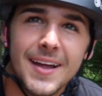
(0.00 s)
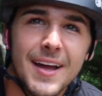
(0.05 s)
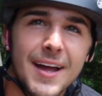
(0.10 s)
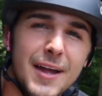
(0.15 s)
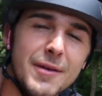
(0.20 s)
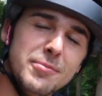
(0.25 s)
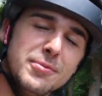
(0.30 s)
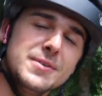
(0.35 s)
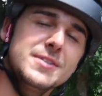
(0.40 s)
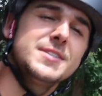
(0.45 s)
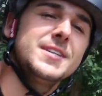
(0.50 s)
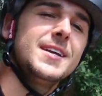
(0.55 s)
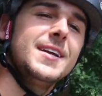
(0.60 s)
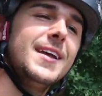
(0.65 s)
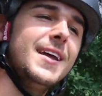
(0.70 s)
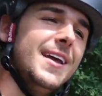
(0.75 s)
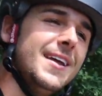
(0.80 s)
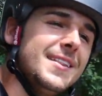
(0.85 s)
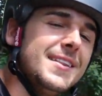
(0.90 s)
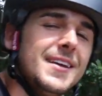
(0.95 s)
I yeah.
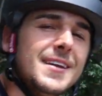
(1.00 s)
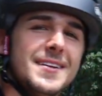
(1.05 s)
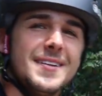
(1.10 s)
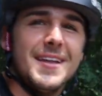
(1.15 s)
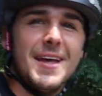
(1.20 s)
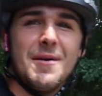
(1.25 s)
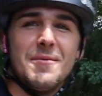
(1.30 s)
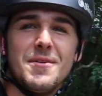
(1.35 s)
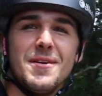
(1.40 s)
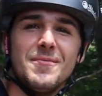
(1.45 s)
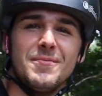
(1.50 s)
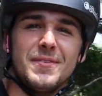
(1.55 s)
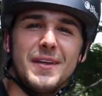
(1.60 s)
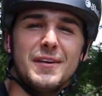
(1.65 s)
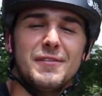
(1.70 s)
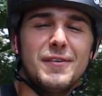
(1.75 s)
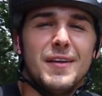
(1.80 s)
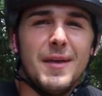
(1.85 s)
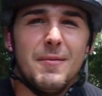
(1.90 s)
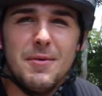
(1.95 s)
appreciate it. Hey, thanks a lot, man.
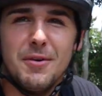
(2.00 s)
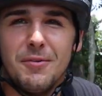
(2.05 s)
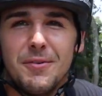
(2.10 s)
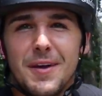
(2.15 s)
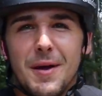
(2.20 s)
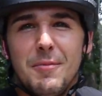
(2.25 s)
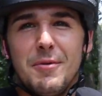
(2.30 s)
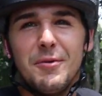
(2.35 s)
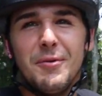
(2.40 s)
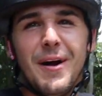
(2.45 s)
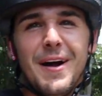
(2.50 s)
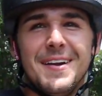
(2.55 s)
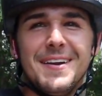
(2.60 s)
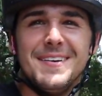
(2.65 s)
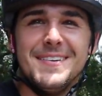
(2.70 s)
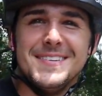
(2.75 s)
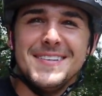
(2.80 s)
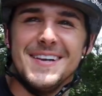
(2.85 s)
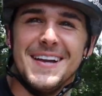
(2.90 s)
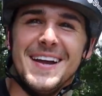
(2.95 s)
Thanks yeah. for letting me come and ride
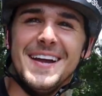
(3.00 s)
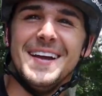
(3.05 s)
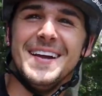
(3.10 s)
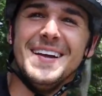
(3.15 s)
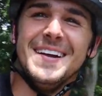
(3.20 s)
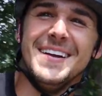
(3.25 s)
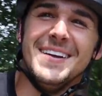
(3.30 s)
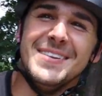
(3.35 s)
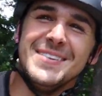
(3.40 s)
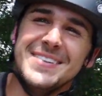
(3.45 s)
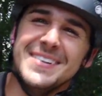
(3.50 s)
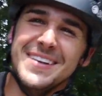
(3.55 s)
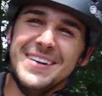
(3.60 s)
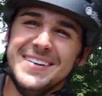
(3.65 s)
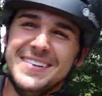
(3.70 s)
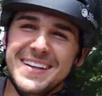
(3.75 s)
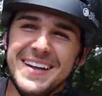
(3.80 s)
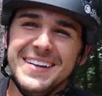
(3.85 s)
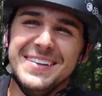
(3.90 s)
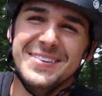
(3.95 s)
today. No I'm so
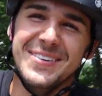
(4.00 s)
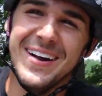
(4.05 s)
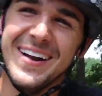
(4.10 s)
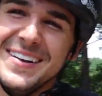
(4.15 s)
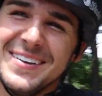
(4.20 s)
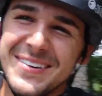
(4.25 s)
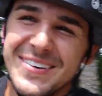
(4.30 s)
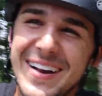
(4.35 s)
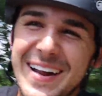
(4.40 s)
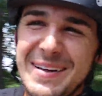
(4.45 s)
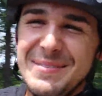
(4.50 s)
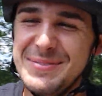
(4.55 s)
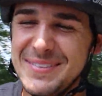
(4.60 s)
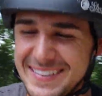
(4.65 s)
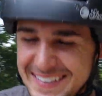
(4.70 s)
excited to ride your ramps.